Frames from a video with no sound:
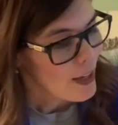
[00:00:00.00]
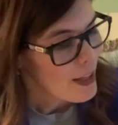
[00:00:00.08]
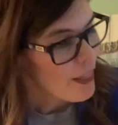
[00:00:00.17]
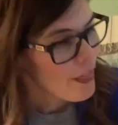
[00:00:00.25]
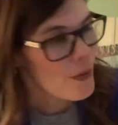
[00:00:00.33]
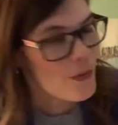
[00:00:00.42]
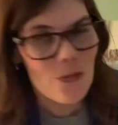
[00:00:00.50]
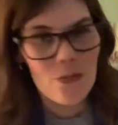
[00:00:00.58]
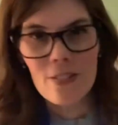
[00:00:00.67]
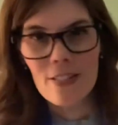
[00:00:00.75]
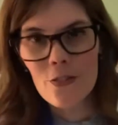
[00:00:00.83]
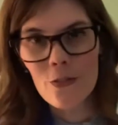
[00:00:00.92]
Those are
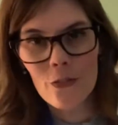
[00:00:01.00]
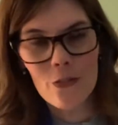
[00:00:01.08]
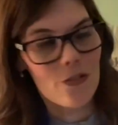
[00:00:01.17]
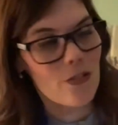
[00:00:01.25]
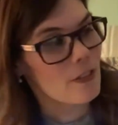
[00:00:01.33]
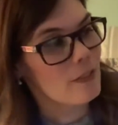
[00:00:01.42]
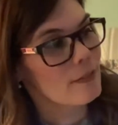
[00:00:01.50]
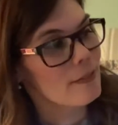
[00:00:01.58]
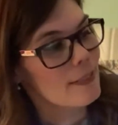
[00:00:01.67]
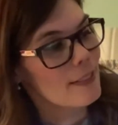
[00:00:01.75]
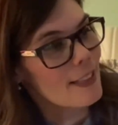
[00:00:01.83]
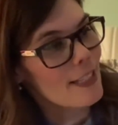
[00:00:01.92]
scissors.
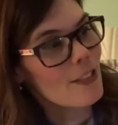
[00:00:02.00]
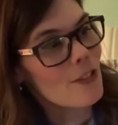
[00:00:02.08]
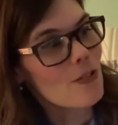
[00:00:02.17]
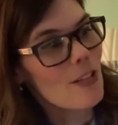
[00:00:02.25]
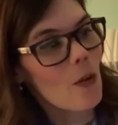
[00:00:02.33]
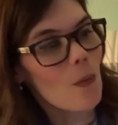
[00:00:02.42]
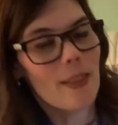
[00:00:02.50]
Can you tell what